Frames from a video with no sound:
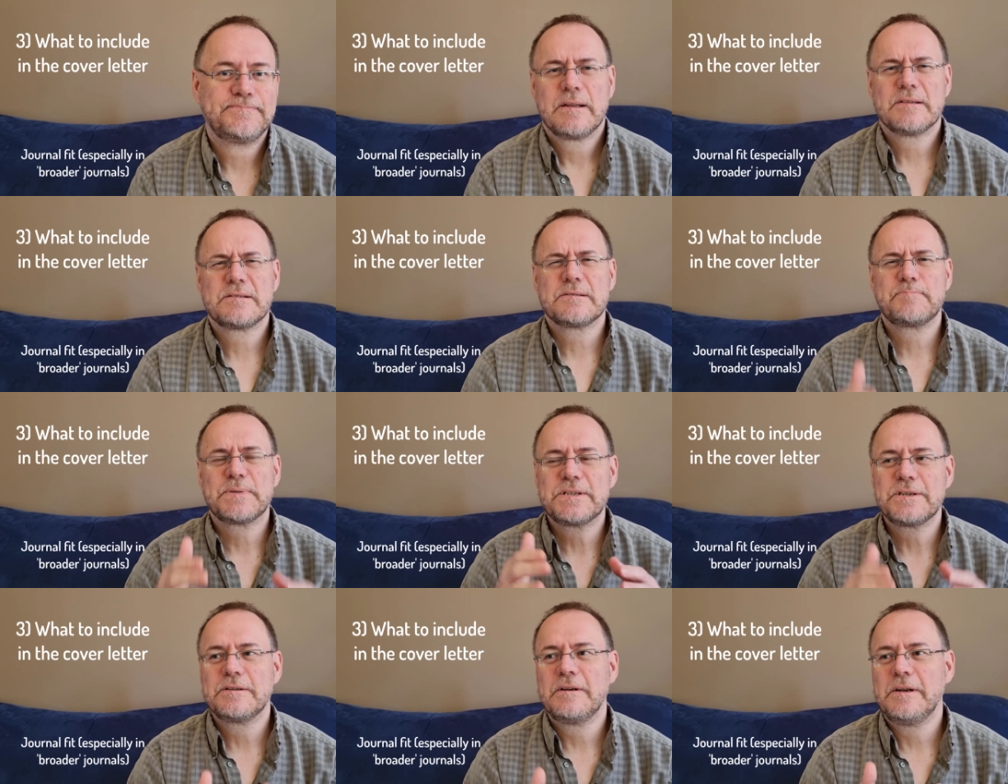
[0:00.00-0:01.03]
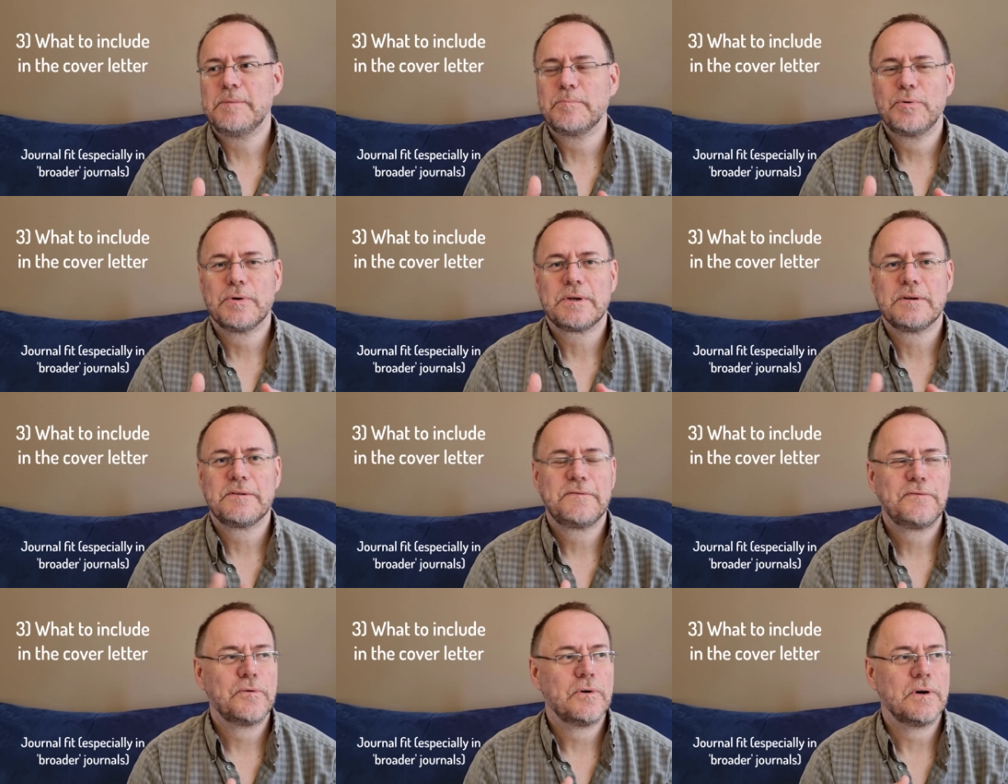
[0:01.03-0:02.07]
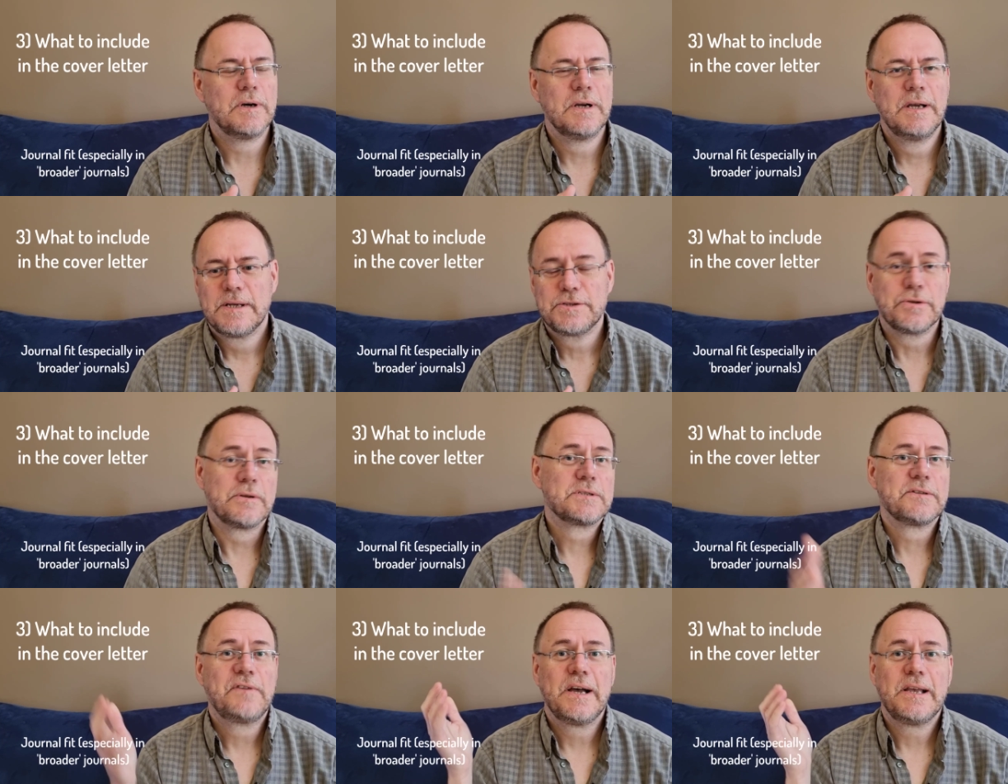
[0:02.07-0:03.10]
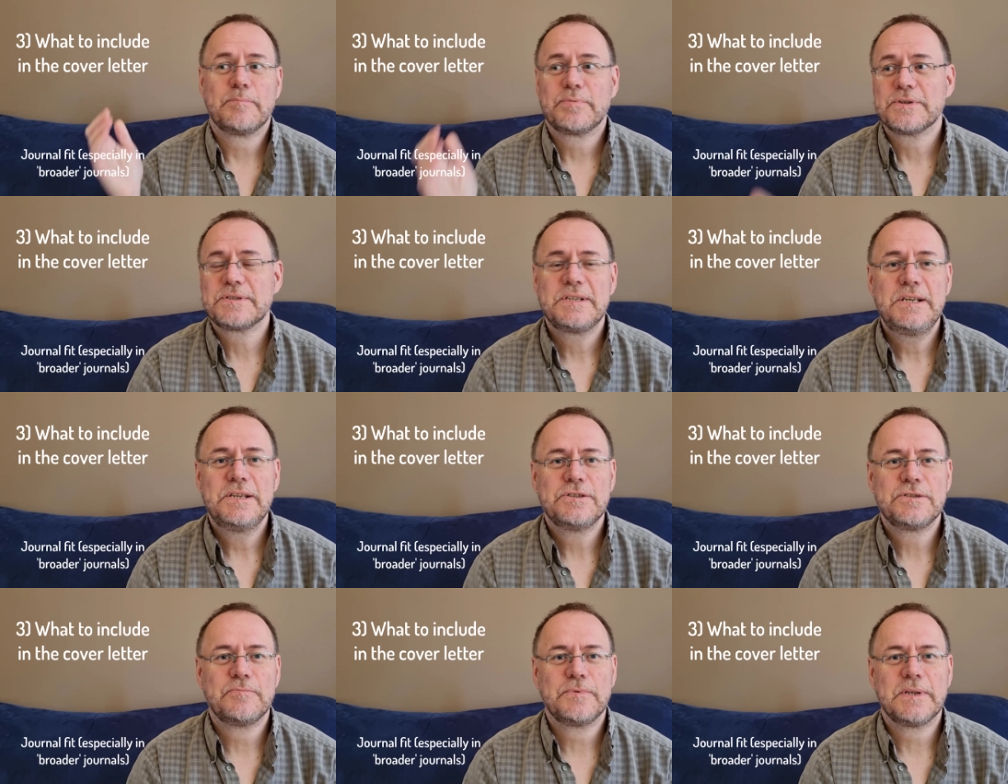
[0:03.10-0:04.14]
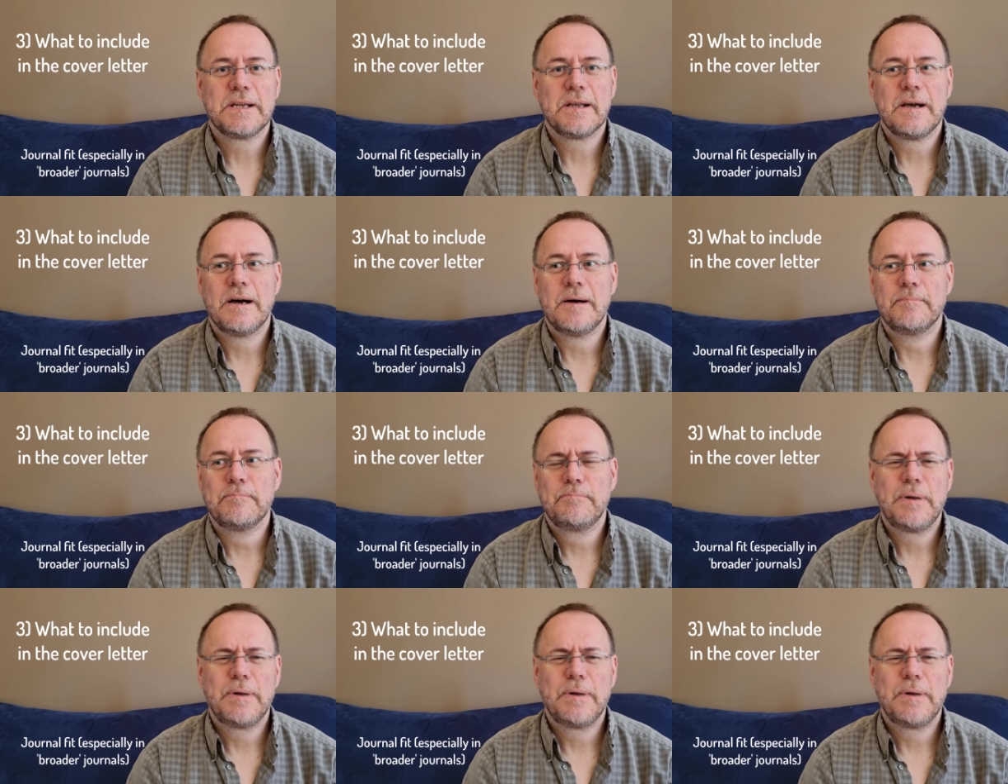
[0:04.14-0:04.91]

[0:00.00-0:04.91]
This is particularly important for journals of higher prestige that are um,